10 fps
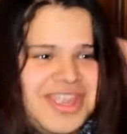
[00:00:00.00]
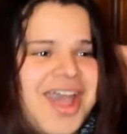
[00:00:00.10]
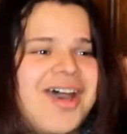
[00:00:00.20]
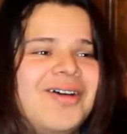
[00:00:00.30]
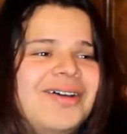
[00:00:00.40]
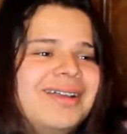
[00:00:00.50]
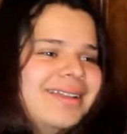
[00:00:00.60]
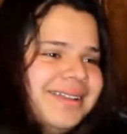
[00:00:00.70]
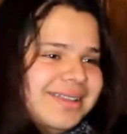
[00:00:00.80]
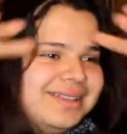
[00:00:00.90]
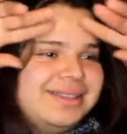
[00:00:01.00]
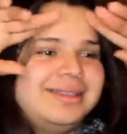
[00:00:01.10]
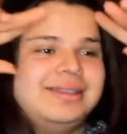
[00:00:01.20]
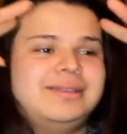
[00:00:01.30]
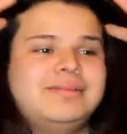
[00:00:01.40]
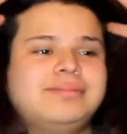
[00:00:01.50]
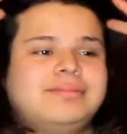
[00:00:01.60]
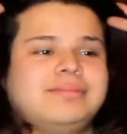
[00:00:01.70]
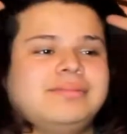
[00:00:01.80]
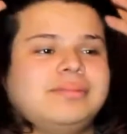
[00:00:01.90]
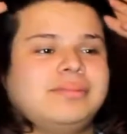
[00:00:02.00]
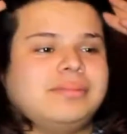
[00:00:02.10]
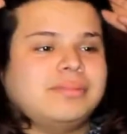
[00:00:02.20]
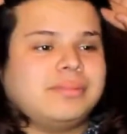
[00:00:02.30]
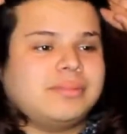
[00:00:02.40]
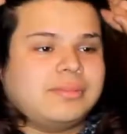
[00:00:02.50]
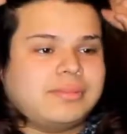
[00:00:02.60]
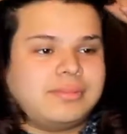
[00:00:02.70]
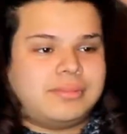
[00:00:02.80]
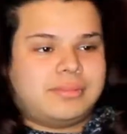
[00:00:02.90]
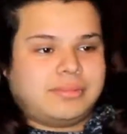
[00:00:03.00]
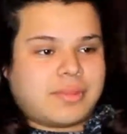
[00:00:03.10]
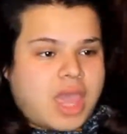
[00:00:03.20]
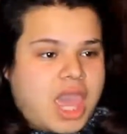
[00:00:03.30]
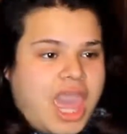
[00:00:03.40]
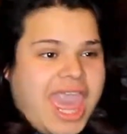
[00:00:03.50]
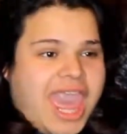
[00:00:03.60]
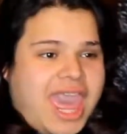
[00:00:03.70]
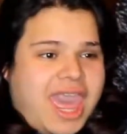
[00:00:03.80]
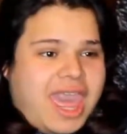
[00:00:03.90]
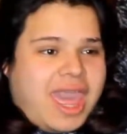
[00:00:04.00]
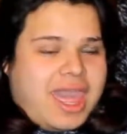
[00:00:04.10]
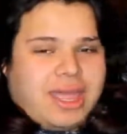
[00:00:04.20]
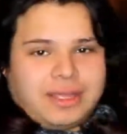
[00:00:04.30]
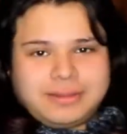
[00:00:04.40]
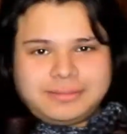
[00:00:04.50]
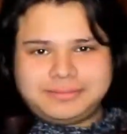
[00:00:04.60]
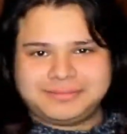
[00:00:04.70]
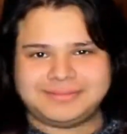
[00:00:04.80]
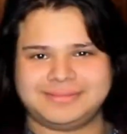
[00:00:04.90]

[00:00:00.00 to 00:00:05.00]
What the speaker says: (not speaking)